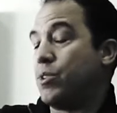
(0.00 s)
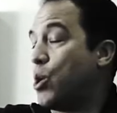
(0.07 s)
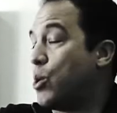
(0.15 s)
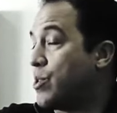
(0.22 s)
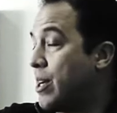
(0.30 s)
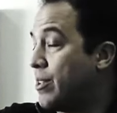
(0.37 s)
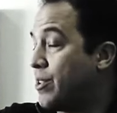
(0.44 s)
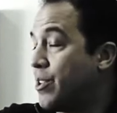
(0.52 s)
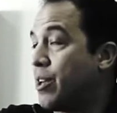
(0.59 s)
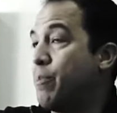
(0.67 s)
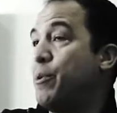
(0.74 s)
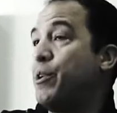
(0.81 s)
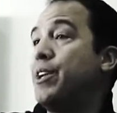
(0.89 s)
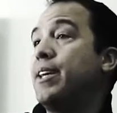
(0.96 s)
goes out into the
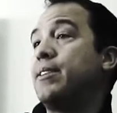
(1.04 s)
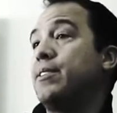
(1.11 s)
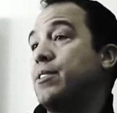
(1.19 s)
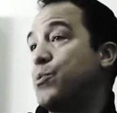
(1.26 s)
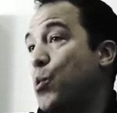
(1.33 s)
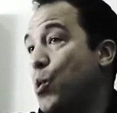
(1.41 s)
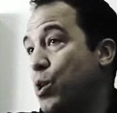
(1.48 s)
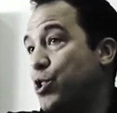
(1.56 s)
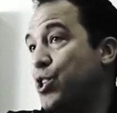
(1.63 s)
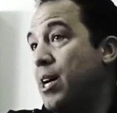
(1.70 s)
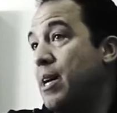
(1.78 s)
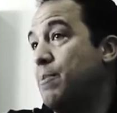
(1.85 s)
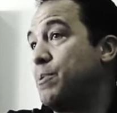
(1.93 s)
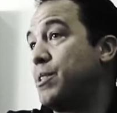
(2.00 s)
community and does
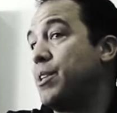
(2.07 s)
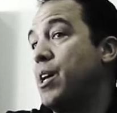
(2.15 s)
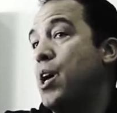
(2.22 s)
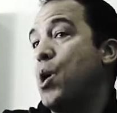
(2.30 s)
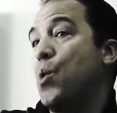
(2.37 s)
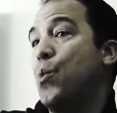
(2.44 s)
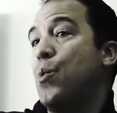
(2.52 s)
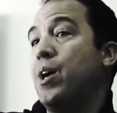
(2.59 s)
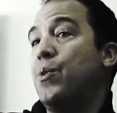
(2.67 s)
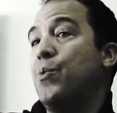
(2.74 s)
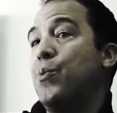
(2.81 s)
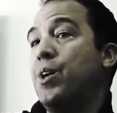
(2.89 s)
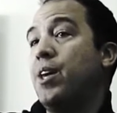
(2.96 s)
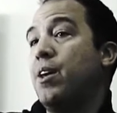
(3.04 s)
workshops, when
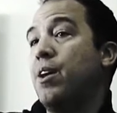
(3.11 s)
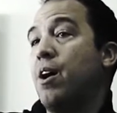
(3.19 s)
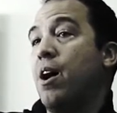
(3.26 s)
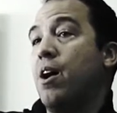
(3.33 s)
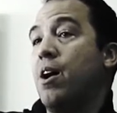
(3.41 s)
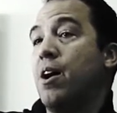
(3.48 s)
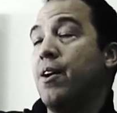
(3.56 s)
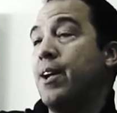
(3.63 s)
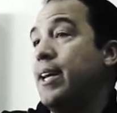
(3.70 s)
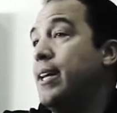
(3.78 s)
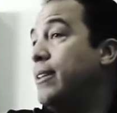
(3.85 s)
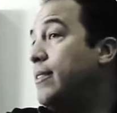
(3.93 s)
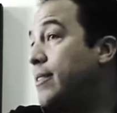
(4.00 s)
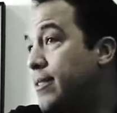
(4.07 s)
we are
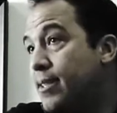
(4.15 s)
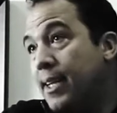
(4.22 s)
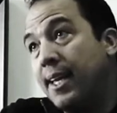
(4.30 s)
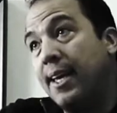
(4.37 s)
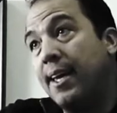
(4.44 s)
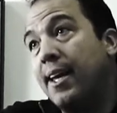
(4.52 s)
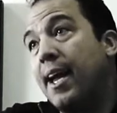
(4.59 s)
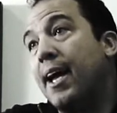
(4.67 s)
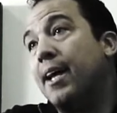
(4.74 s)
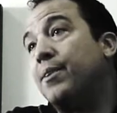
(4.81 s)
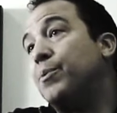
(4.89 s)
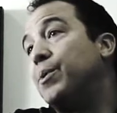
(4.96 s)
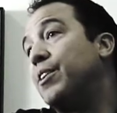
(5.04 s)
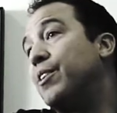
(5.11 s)
in the city
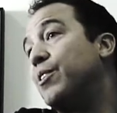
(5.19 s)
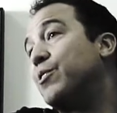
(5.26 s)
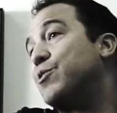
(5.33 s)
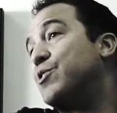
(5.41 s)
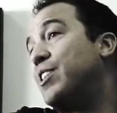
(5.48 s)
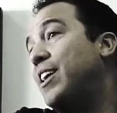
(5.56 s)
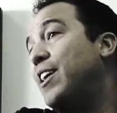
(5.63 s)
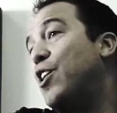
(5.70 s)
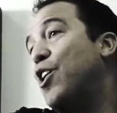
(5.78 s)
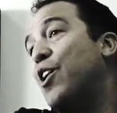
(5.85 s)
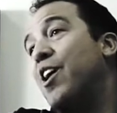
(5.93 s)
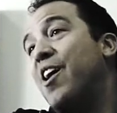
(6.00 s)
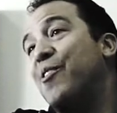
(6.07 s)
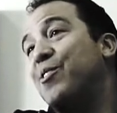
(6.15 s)
and we're seeing our
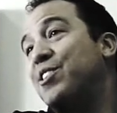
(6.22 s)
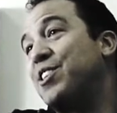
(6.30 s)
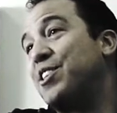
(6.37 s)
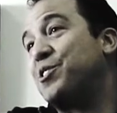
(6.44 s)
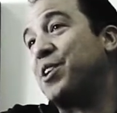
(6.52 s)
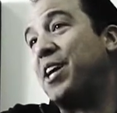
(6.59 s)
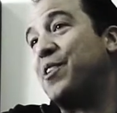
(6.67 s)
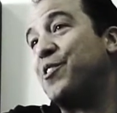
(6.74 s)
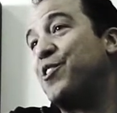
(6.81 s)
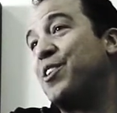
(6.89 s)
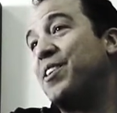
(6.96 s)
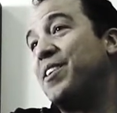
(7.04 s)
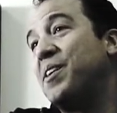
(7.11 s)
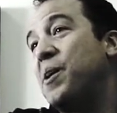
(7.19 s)
outreach
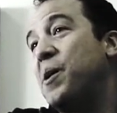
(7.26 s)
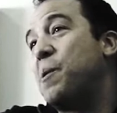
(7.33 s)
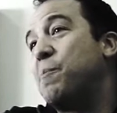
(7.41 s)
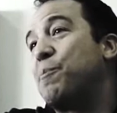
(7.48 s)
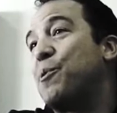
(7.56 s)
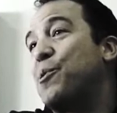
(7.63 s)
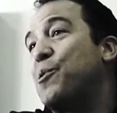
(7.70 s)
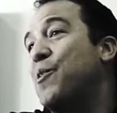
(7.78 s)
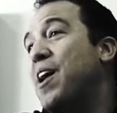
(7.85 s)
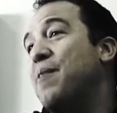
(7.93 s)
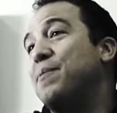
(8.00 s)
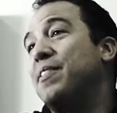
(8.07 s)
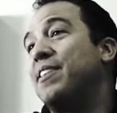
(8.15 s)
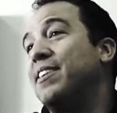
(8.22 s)
education
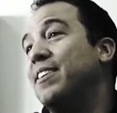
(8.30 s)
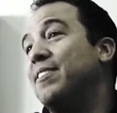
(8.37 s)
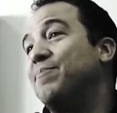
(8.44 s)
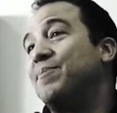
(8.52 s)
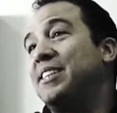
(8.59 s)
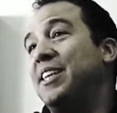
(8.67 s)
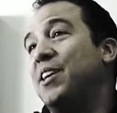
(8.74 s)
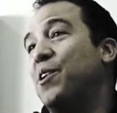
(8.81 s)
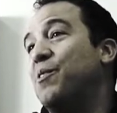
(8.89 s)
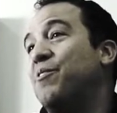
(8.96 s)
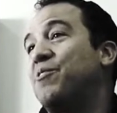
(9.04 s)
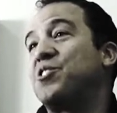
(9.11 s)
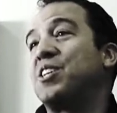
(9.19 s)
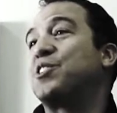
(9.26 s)
program and the you know
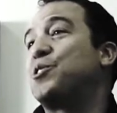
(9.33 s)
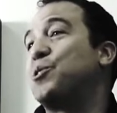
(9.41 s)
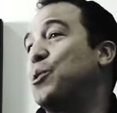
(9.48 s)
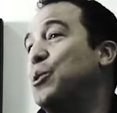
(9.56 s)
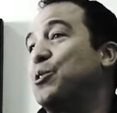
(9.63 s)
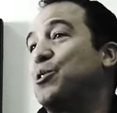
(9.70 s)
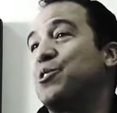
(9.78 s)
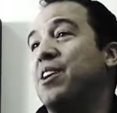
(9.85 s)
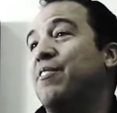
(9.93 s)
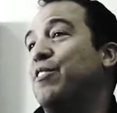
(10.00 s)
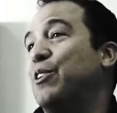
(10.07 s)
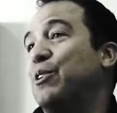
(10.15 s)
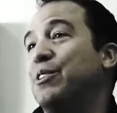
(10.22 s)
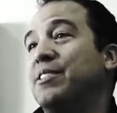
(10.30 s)
six-year-olders have
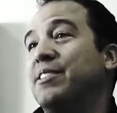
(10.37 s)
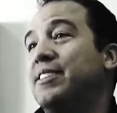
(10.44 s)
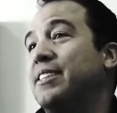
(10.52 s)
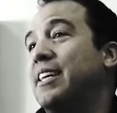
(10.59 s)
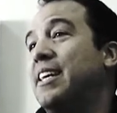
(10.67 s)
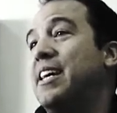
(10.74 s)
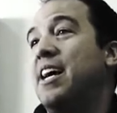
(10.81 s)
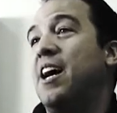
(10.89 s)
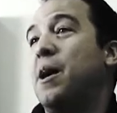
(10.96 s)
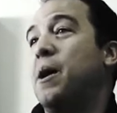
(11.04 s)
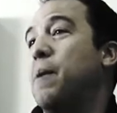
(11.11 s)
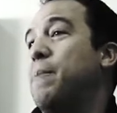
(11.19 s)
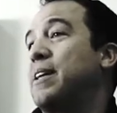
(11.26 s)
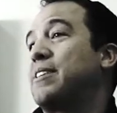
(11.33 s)
learned uh,
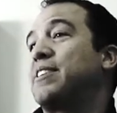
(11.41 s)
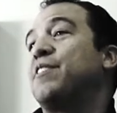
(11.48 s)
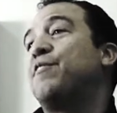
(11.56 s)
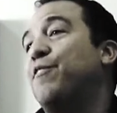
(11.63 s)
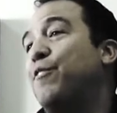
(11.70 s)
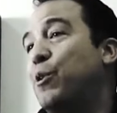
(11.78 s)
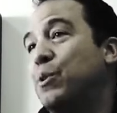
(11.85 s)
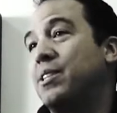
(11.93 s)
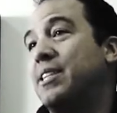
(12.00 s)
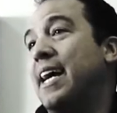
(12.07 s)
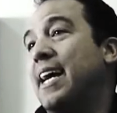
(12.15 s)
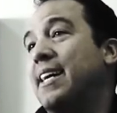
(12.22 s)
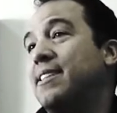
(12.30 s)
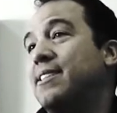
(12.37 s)
a Mexican folk
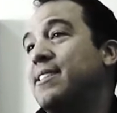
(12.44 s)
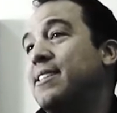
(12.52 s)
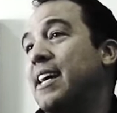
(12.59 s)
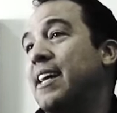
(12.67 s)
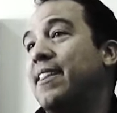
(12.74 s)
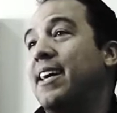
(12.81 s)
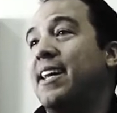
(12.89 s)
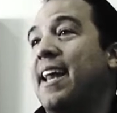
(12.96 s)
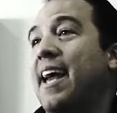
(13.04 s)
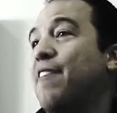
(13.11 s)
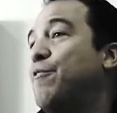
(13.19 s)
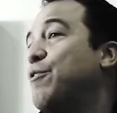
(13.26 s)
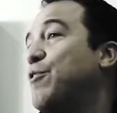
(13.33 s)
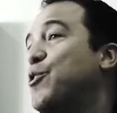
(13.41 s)
dance and then
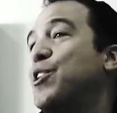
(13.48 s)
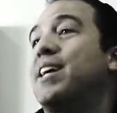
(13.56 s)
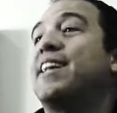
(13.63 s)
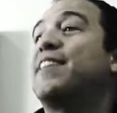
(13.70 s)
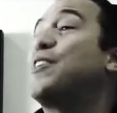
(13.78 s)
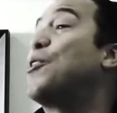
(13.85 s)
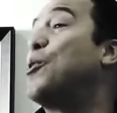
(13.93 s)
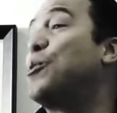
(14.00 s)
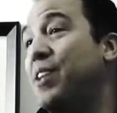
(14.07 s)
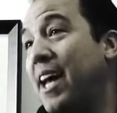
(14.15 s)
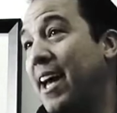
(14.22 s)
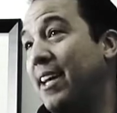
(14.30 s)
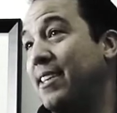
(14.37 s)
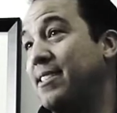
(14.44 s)
have created their own
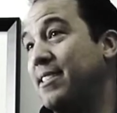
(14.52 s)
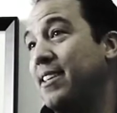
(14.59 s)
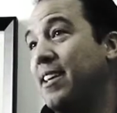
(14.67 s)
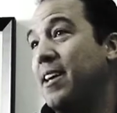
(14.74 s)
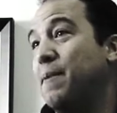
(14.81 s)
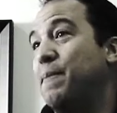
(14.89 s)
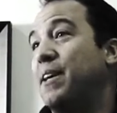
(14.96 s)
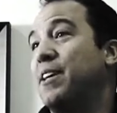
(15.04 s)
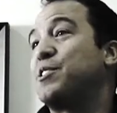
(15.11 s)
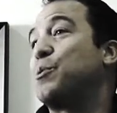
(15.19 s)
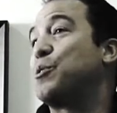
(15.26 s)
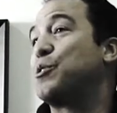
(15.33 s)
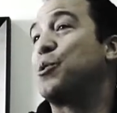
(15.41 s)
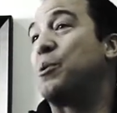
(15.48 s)
dance because they
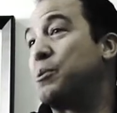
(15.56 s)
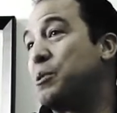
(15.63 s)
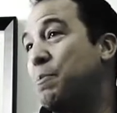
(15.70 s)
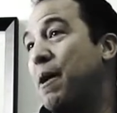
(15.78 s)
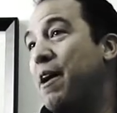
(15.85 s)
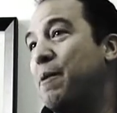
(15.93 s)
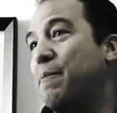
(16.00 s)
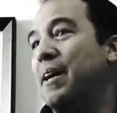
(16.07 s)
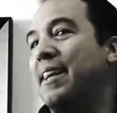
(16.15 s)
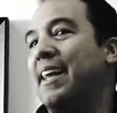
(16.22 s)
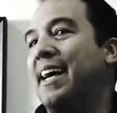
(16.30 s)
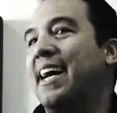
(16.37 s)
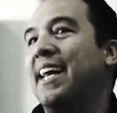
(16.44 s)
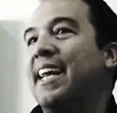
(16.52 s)
were so inspired by
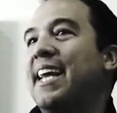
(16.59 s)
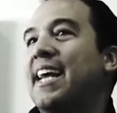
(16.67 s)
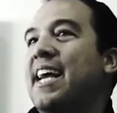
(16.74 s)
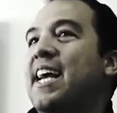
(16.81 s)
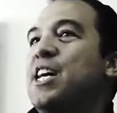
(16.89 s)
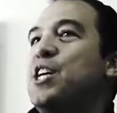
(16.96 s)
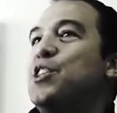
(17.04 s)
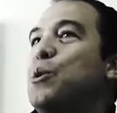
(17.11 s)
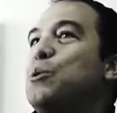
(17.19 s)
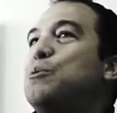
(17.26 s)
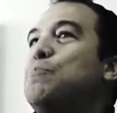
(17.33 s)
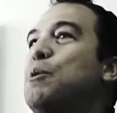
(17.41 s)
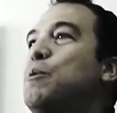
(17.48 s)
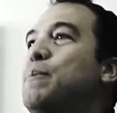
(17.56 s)
that.
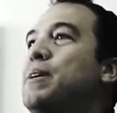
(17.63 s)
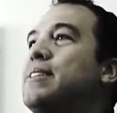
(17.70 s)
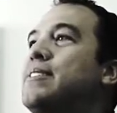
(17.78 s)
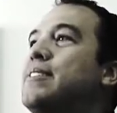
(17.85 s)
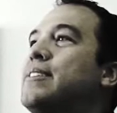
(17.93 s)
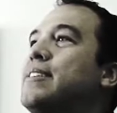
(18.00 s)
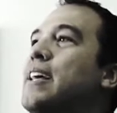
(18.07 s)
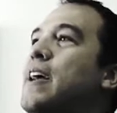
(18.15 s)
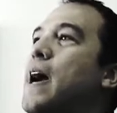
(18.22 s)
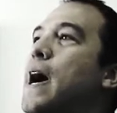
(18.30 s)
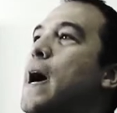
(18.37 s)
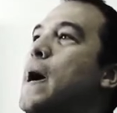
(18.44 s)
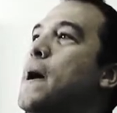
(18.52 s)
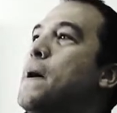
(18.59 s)
Those moments,
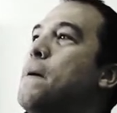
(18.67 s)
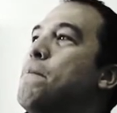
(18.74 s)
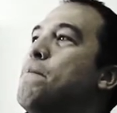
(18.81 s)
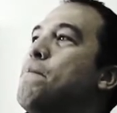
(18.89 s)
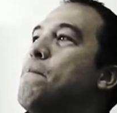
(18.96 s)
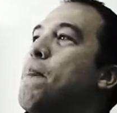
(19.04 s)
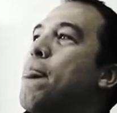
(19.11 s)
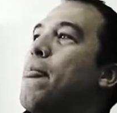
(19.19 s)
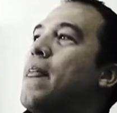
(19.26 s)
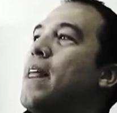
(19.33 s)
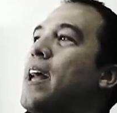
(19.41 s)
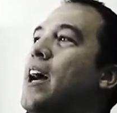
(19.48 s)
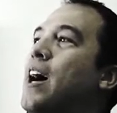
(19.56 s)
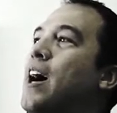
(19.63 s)
um,
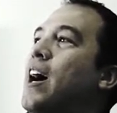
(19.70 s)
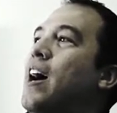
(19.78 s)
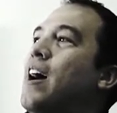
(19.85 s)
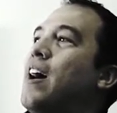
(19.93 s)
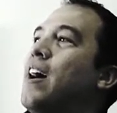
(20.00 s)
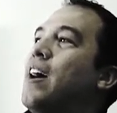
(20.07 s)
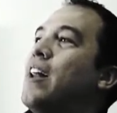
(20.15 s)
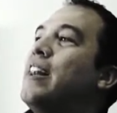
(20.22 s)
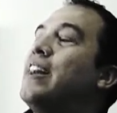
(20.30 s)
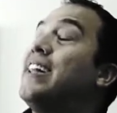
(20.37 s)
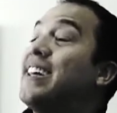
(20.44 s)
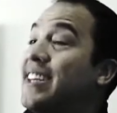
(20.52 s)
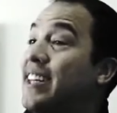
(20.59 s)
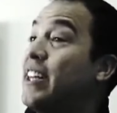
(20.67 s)
uh,
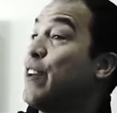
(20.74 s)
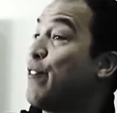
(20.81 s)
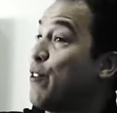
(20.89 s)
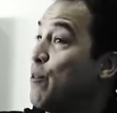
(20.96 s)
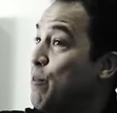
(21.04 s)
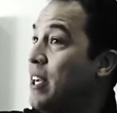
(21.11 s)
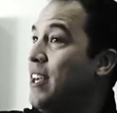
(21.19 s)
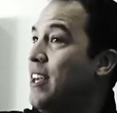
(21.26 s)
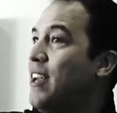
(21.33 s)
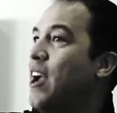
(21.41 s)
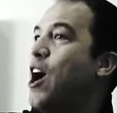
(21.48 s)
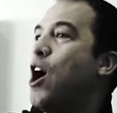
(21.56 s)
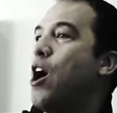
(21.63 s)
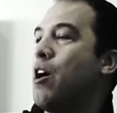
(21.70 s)
luckily for me,
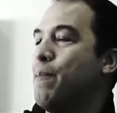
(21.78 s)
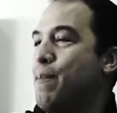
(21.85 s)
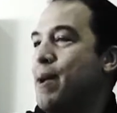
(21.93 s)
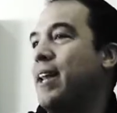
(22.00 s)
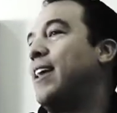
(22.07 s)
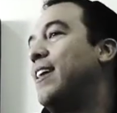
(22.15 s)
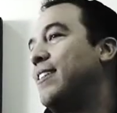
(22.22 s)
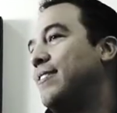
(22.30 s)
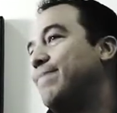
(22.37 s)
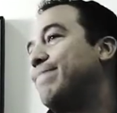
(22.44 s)
are many.